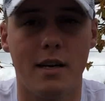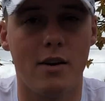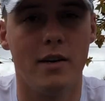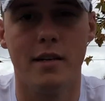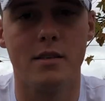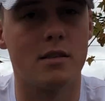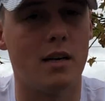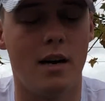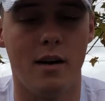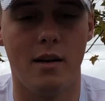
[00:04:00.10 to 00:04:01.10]
how it is.
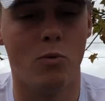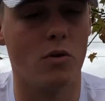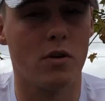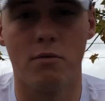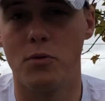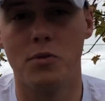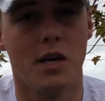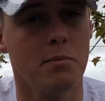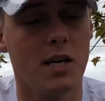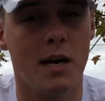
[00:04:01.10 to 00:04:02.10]
I work a
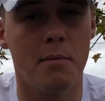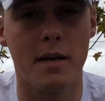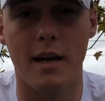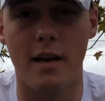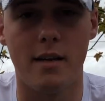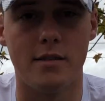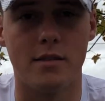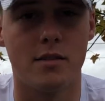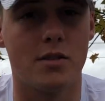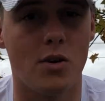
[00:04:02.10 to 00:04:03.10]
full-time job and
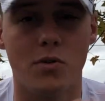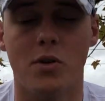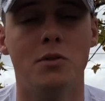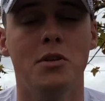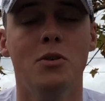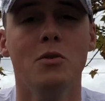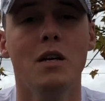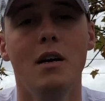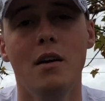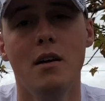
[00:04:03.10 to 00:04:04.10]
so don't you.
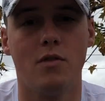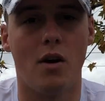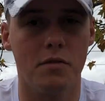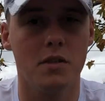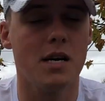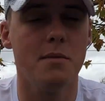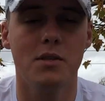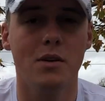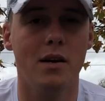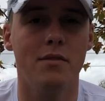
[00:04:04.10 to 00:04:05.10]
Oftentimes you
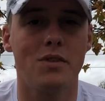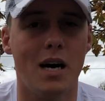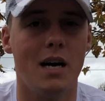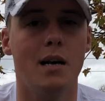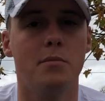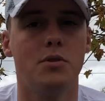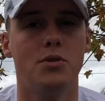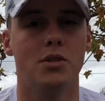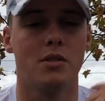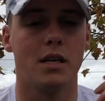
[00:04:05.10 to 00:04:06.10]
don't have time to
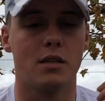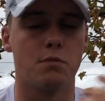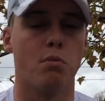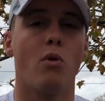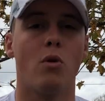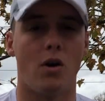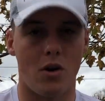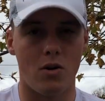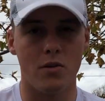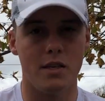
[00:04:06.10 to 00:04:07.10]
just explore
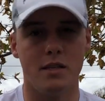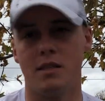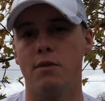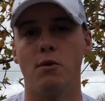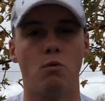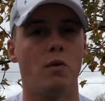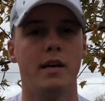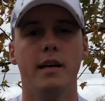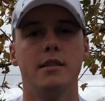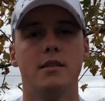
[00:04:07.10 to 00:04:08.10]
all these different
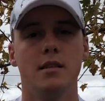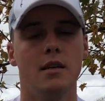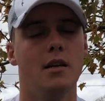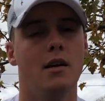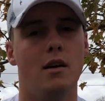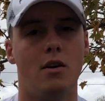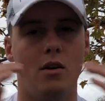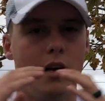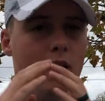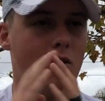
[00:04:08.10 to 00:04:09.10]
rigs
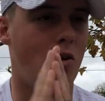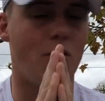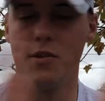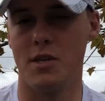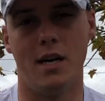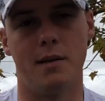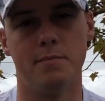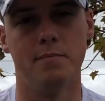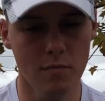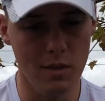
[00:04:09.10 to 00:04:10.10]
all the time.
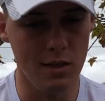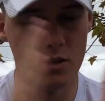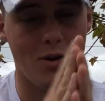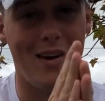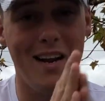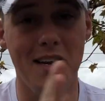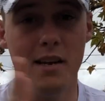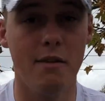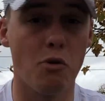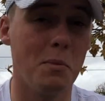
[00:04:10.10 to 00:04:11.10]
So any
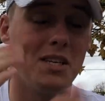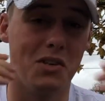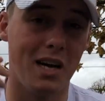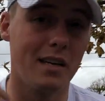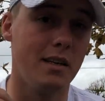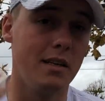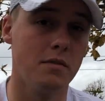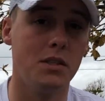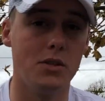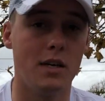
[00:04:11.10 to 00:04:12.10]
information I can
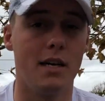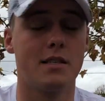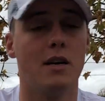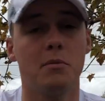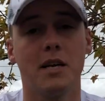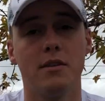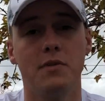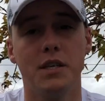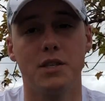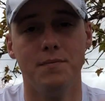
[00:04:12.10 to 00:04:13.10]
give to you guys to help catch
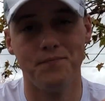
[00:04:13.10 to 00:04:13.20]
fish